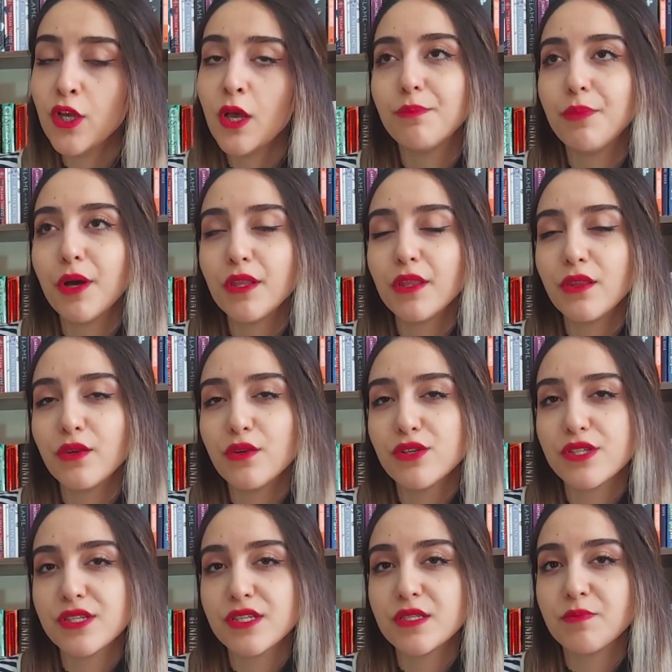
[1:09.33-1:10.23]
But
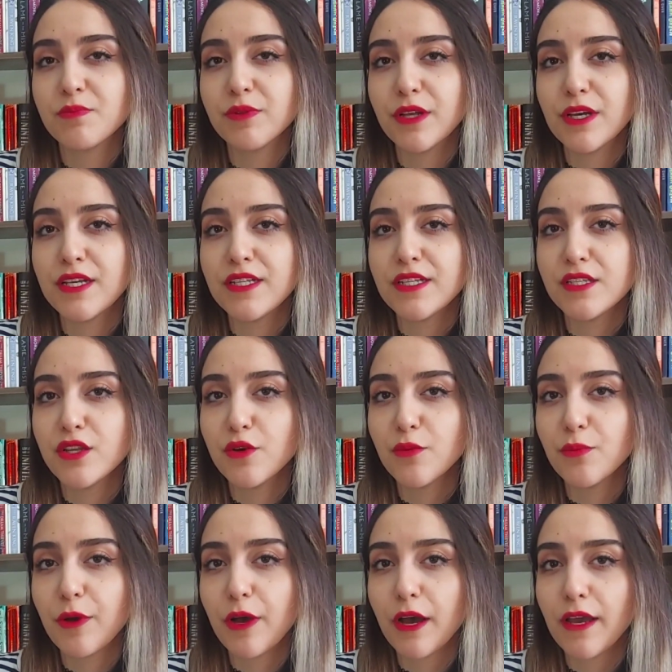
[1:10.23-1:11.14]
there's this place
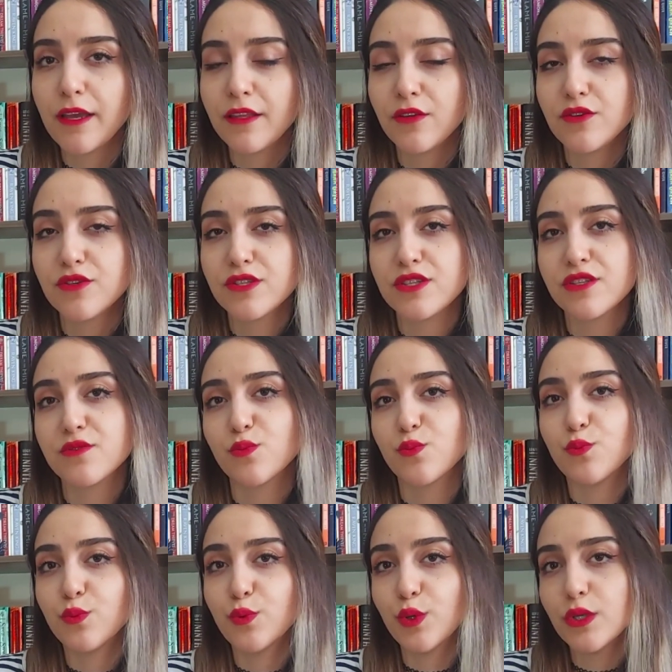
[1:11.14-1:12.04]
nearby, there's this
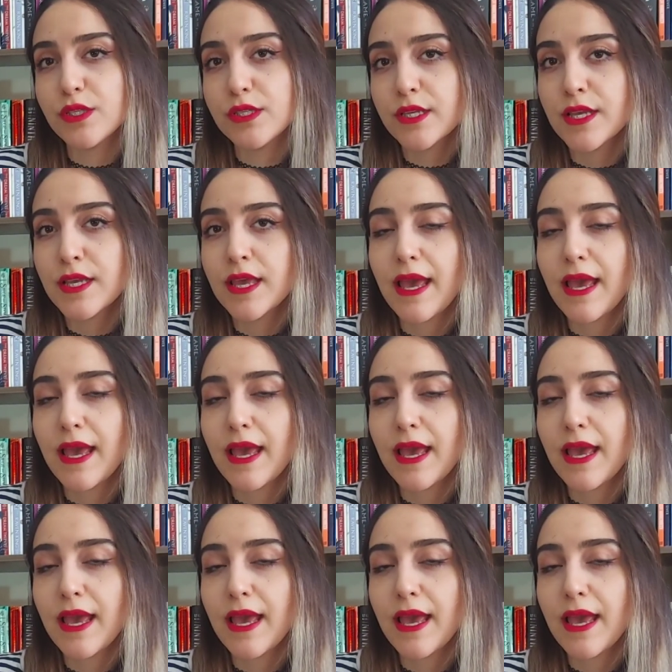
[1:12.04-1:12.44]
woods,